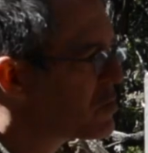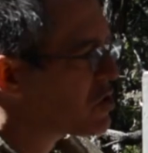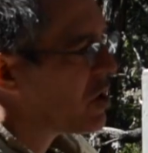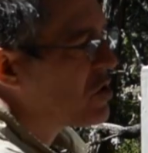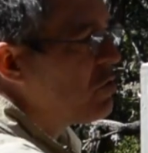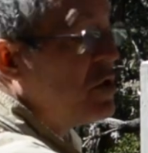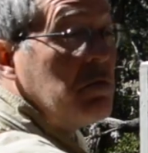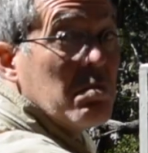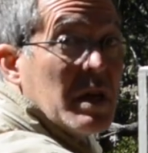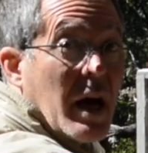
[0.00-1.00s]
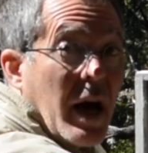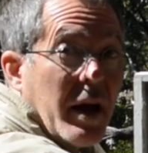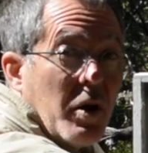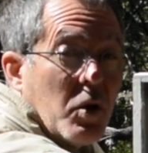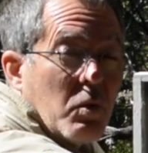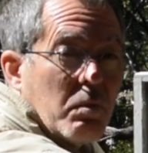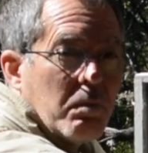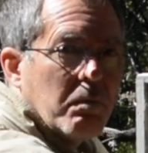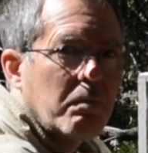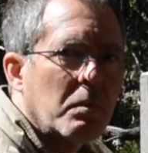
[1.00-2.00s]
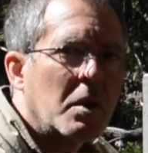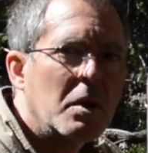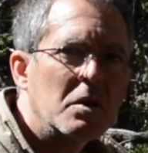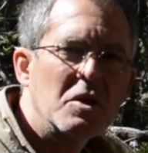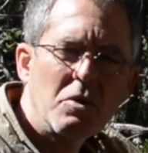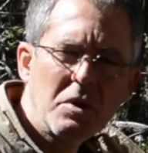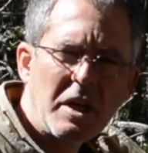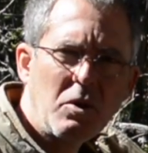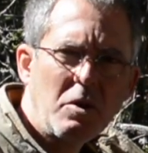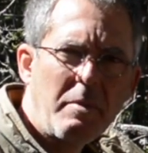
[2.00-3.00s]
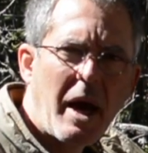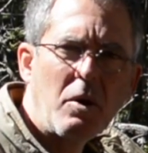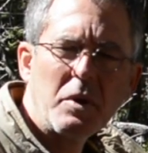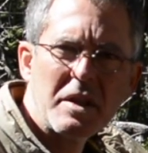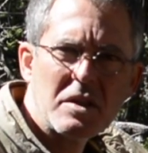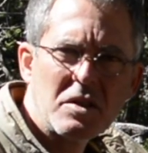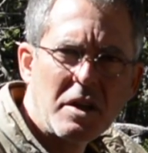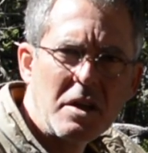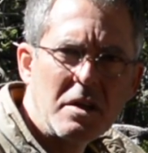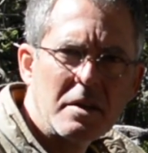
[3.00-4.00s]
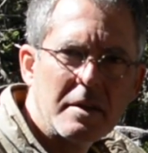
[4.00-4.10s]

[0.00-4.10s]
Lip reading: Starts with B-I-O. Do you know what they learn about it, what they study?